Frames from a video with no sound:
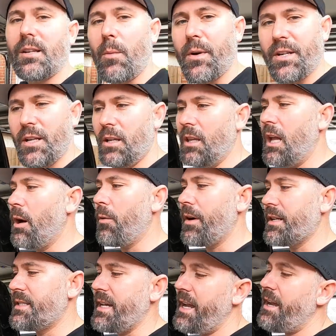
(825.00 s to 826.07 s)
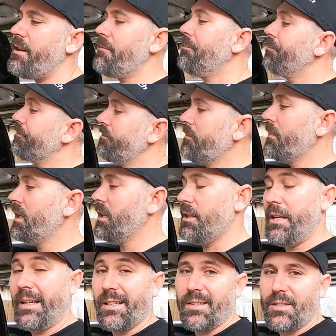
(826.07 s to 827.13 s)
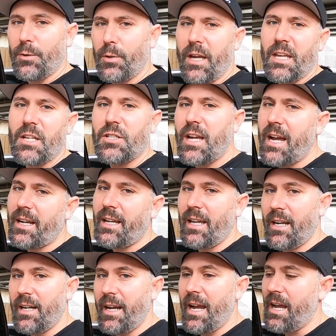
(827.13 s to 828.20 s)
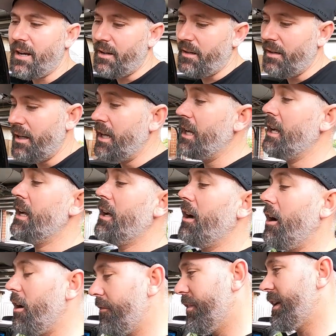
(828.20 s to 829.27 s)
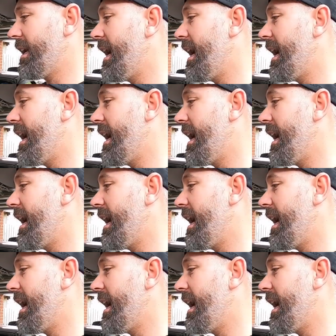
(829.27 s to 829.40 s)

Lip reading: so when you lower it down, you can still get your jack in and out of the